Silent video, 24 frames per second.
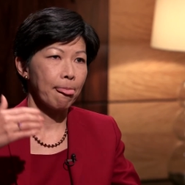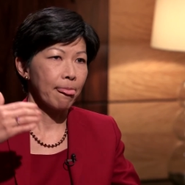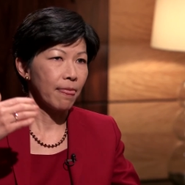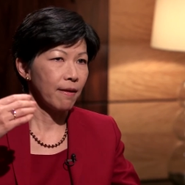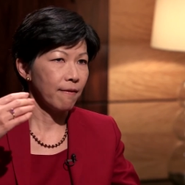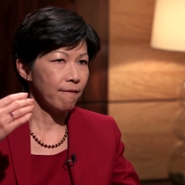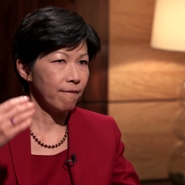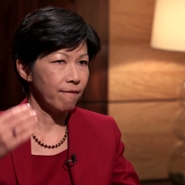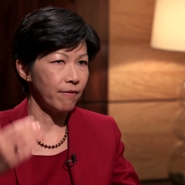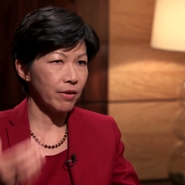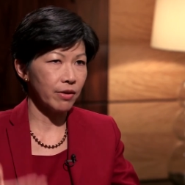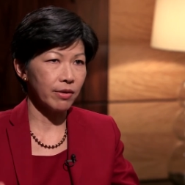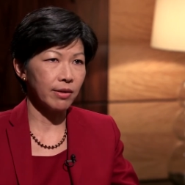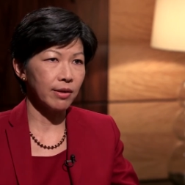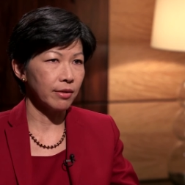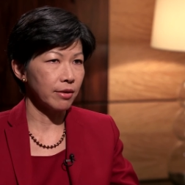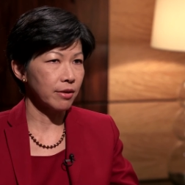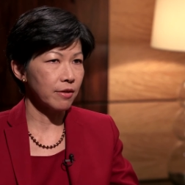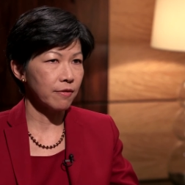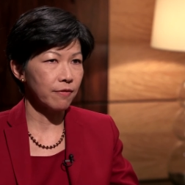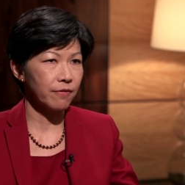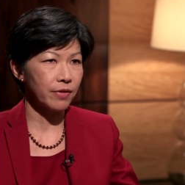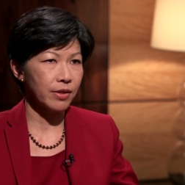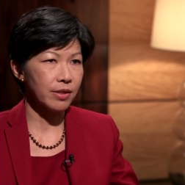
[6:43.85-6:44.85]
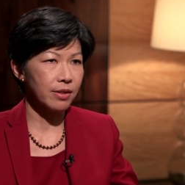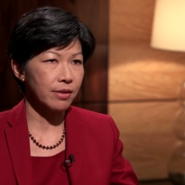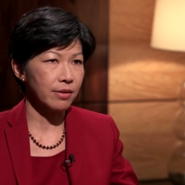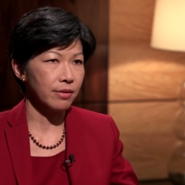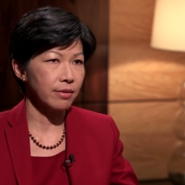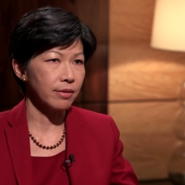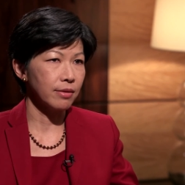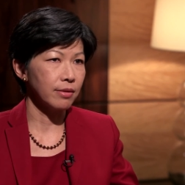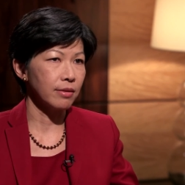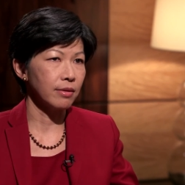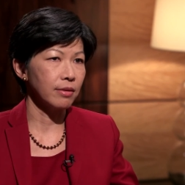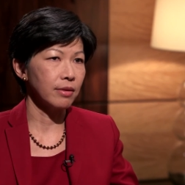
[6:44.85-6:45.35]
the very large
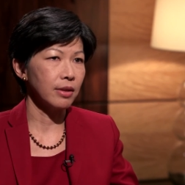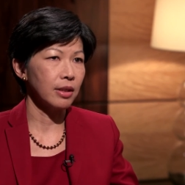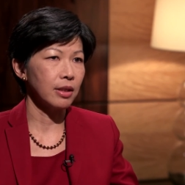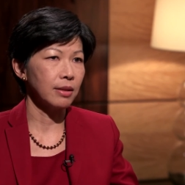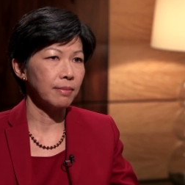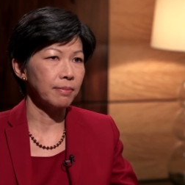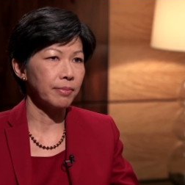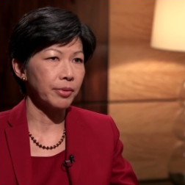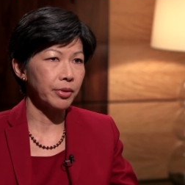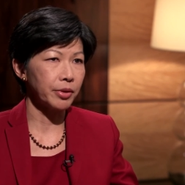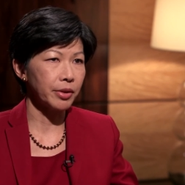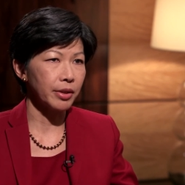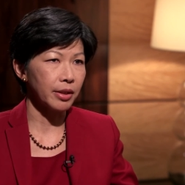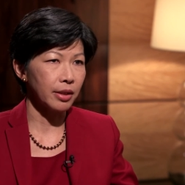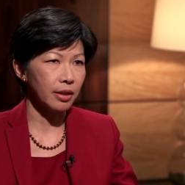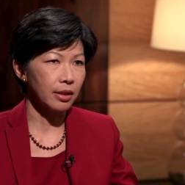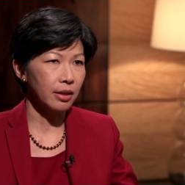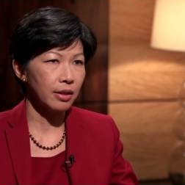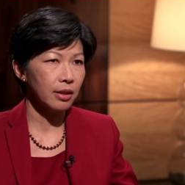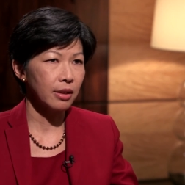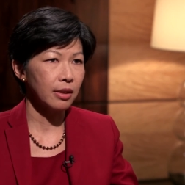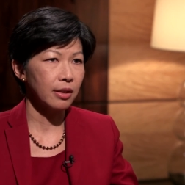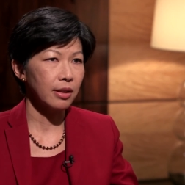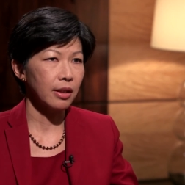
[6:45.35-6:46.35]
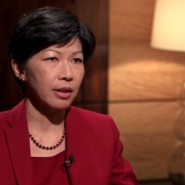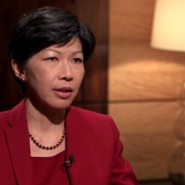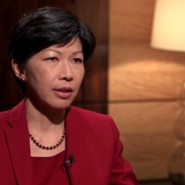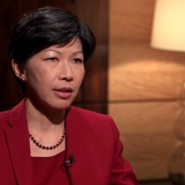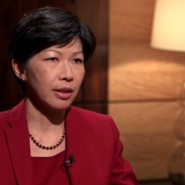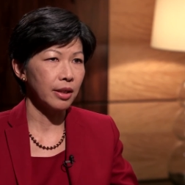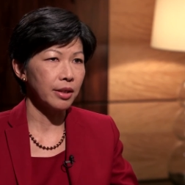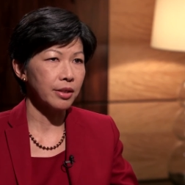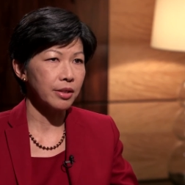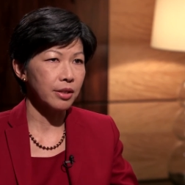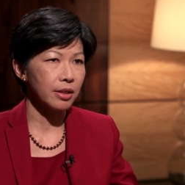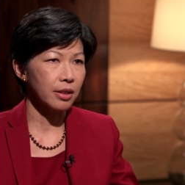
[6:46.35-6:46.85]
fiscal uh, burden that the
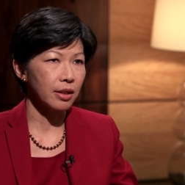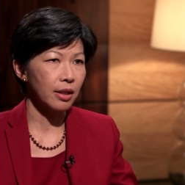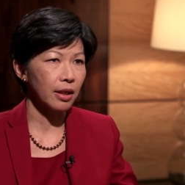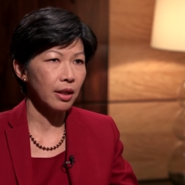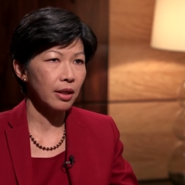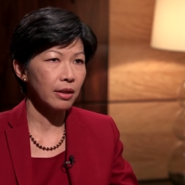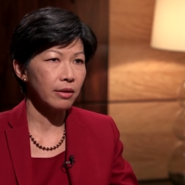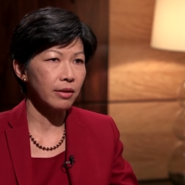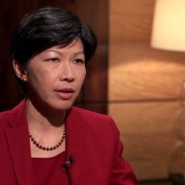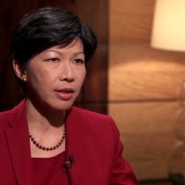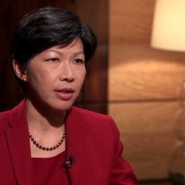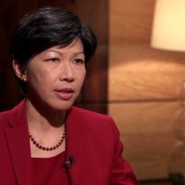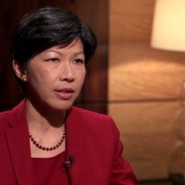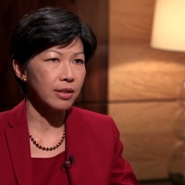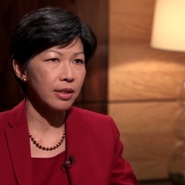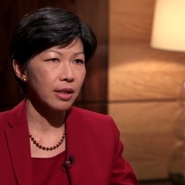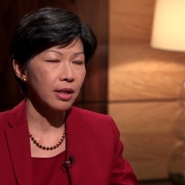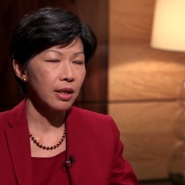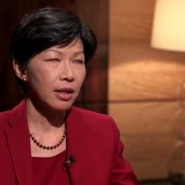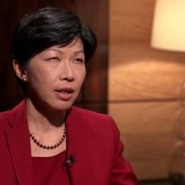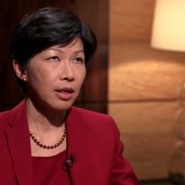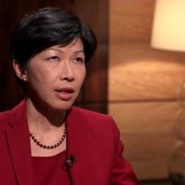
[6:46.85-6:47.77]
nation carries,